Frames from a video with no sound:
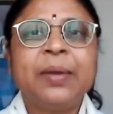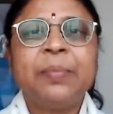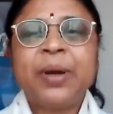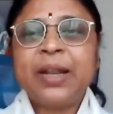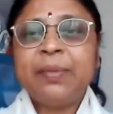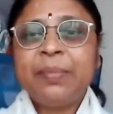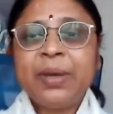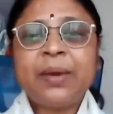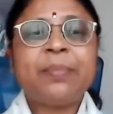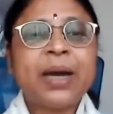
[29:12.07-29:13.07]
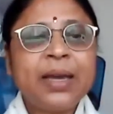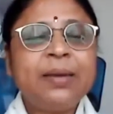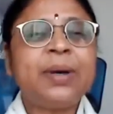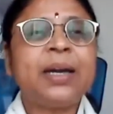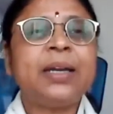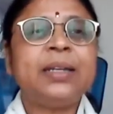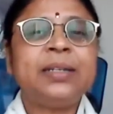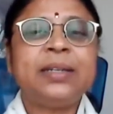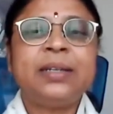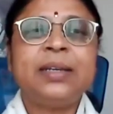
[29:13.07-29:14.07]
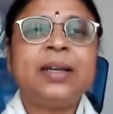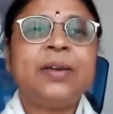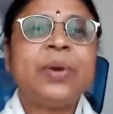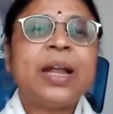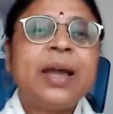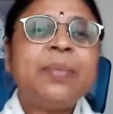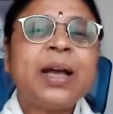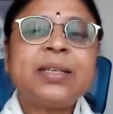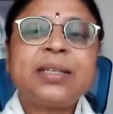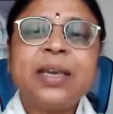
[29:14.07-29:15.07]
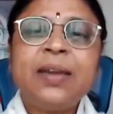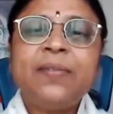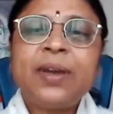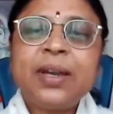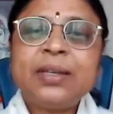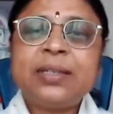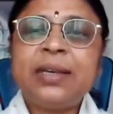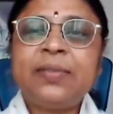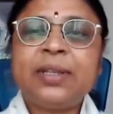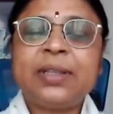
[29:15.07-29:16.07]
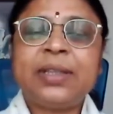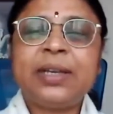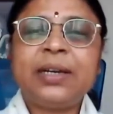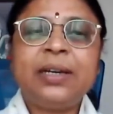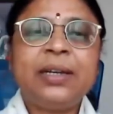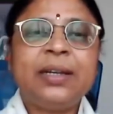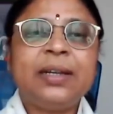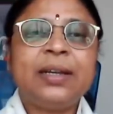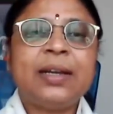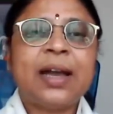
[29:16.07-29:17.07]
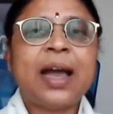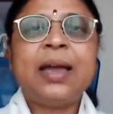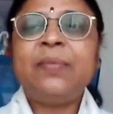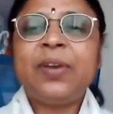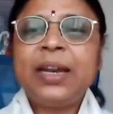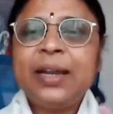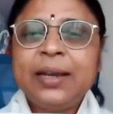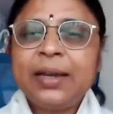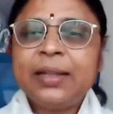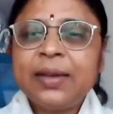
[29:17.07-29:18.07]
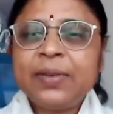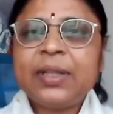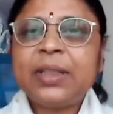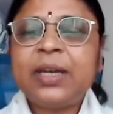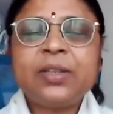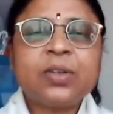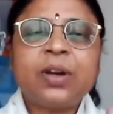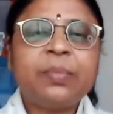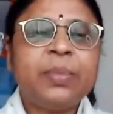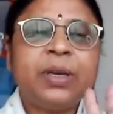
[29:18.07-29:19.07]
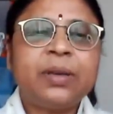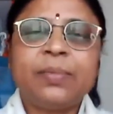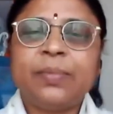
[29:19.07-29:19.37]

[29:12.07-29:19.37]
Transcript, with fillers: But in me, my mind, when I am asking where is Devadatta, I am very clear Devadatta is not me.